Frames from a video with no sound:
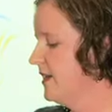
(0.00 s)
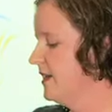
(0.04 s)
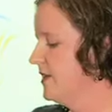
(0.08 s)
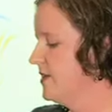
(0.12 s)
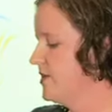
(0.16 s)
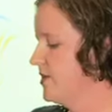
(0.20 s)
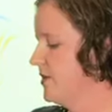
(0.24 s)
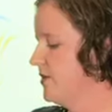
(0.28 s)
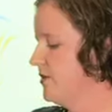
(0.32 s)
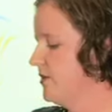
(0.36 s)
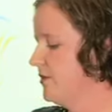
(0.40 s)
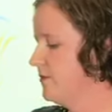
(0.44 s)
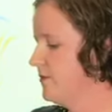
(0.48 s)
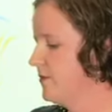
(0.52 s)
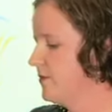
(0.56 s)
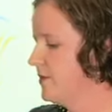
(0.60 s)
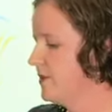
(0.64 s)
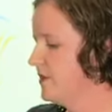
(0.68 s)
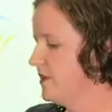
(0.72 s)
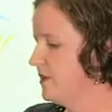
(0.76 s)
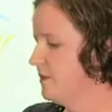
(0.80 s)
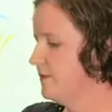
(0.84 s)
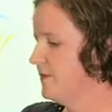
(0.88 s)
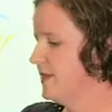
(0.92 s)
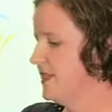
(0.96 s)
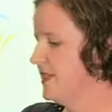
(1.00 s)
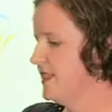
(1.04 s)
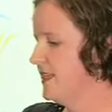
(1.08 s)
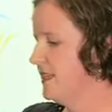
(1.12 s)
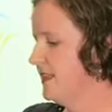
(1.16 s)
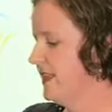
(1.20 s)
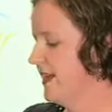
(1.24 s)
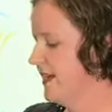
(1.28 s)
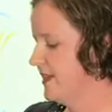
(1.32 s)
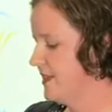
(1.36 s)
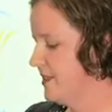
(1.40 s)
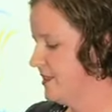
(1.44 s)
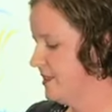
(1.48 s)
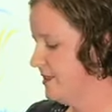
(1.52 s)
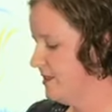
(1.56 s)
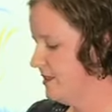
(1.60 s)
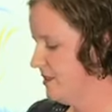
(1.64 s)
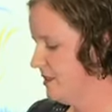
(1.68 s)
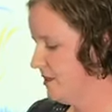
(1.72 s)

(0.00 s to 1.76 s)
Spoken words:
So the route that we select